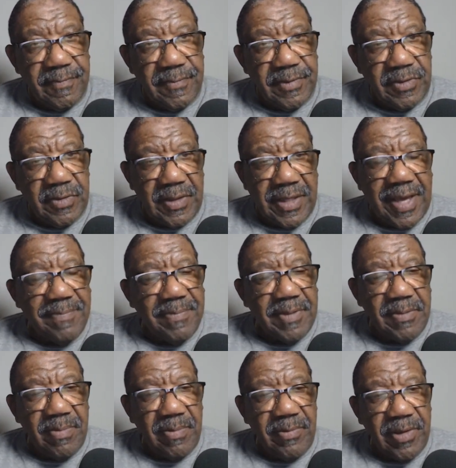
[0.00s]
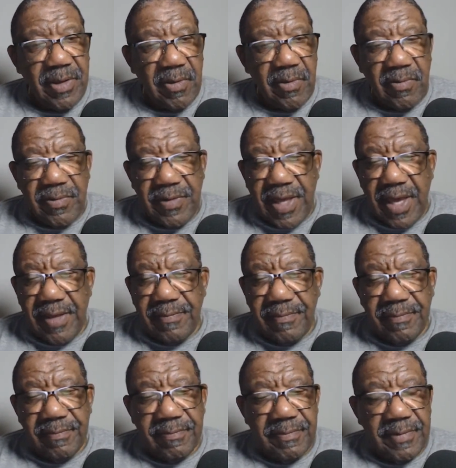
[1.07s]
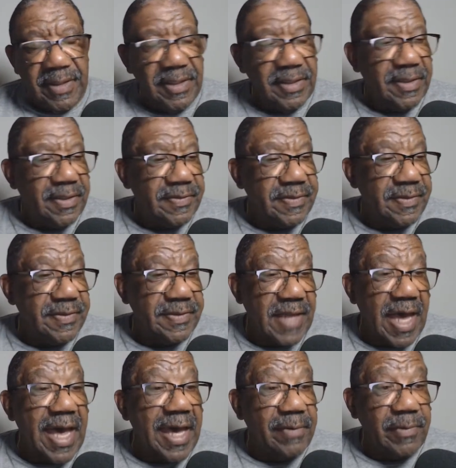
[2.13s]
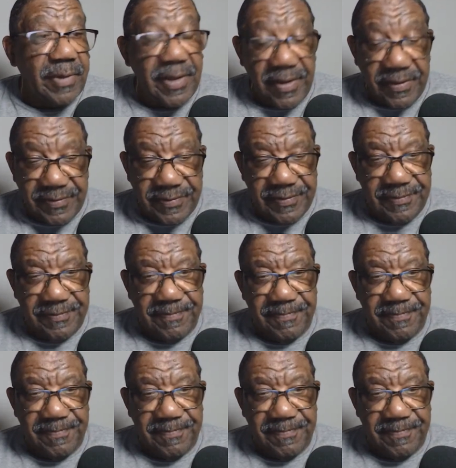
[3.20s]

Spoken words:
to let people know that he doesn't side with us.